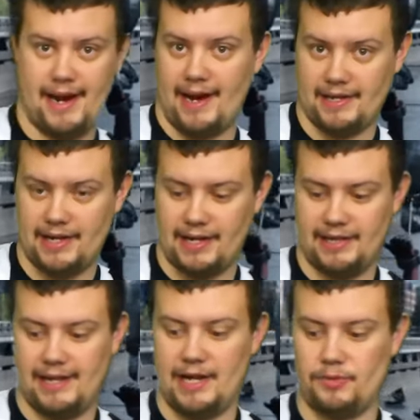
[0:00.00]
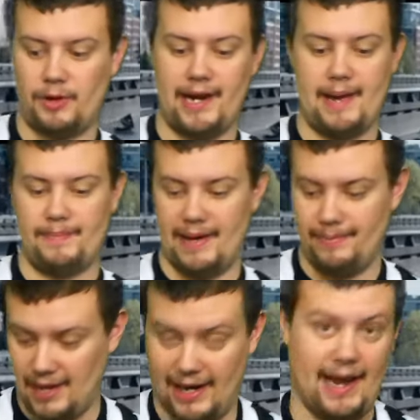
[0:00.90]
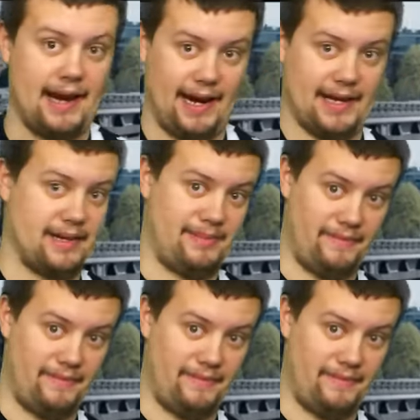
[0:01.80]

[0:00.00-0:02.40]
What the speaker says: and Negasonic Teenage Warhead, but again, like I said